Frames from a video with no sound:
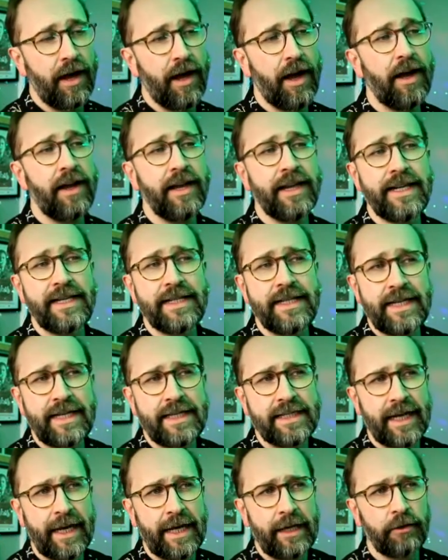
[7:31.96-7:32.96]
eye
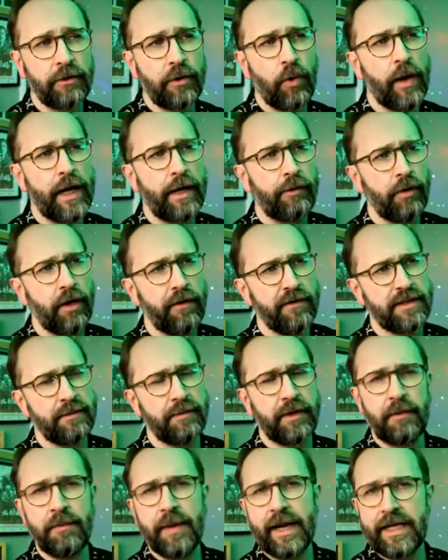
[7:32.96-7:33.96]
detail, quite rough because I'm
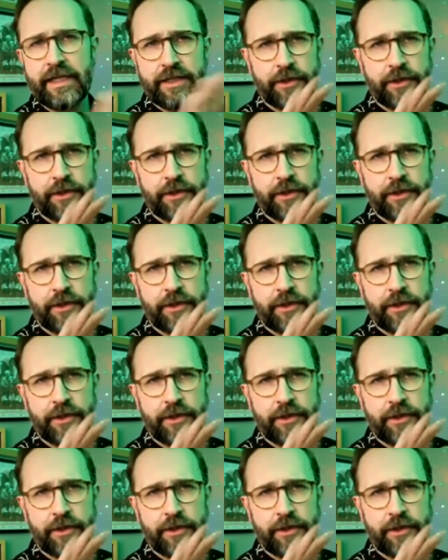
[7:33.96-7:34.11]
going to paint